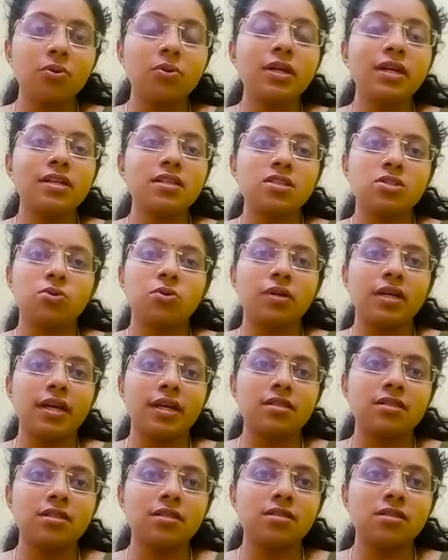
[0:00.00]
it is
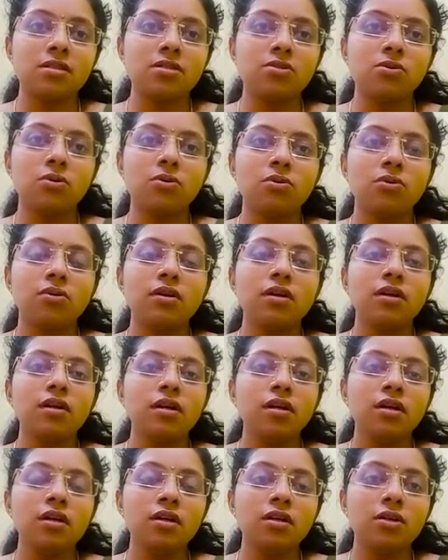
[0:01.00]
psoriasis? So
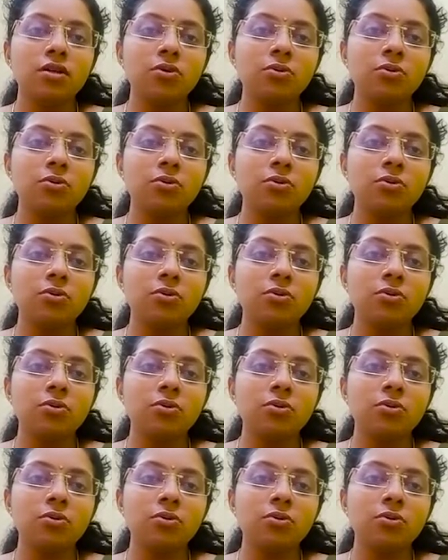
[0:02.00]
you